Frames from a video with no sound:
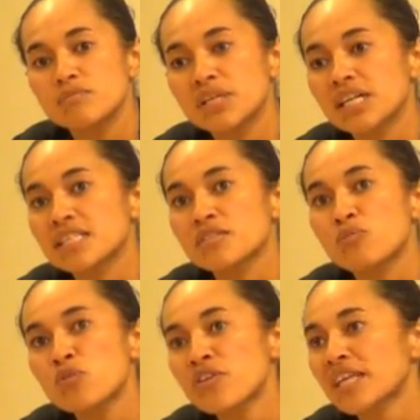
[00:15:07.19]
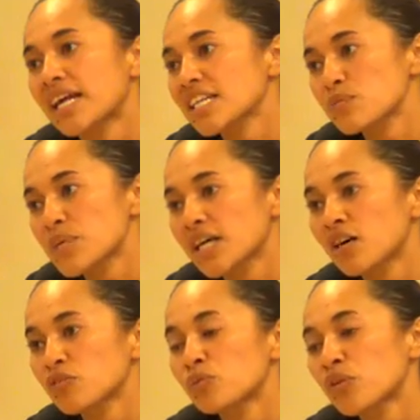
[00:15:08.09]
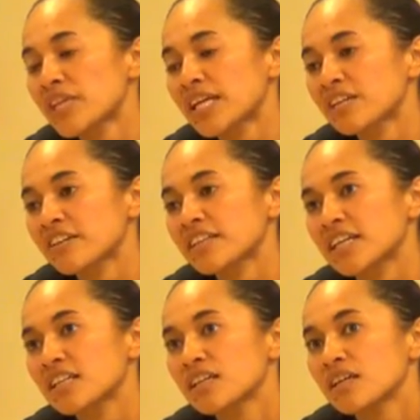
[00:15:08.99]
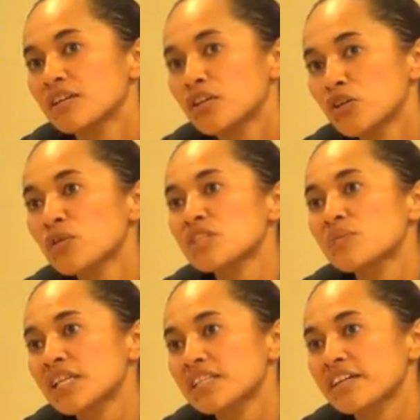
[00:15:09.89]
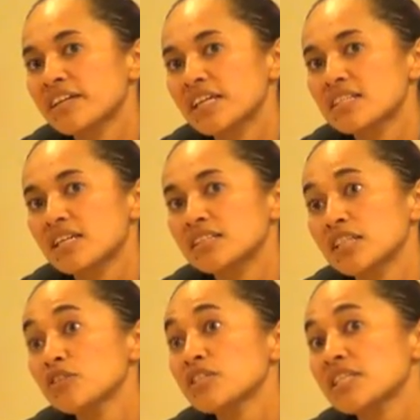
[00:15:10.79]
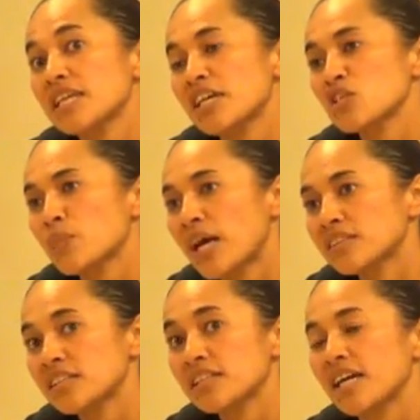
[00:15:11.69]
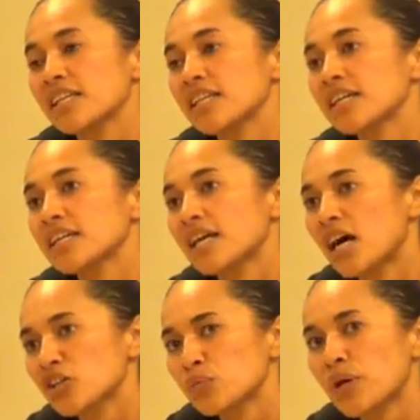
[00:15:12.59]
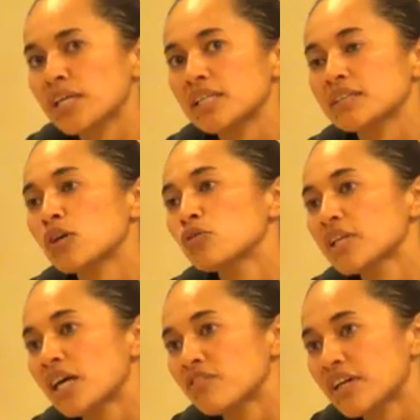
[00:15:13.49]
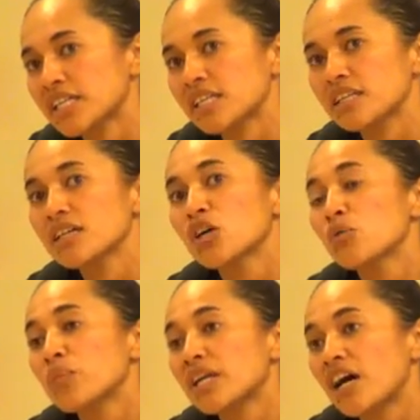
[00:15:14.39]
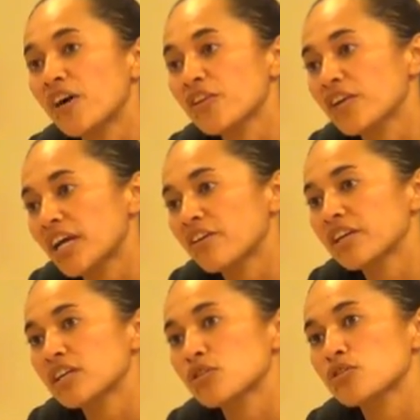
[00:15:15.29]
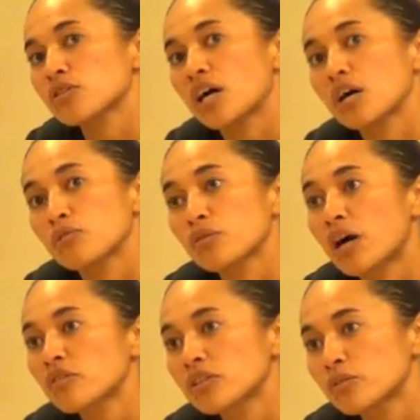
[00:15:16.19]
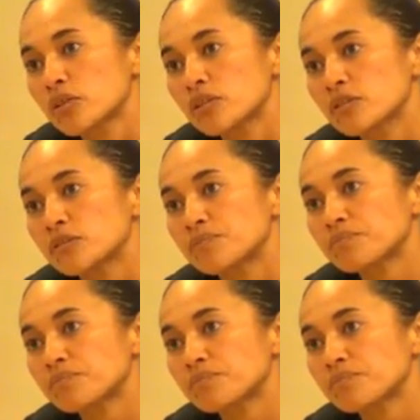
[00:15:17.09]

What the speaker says: Because the more that I speak out, the more that I learn that the U.S. military is continuously expanding and illegally occupying not only Hawaii, but other areas throughout the world.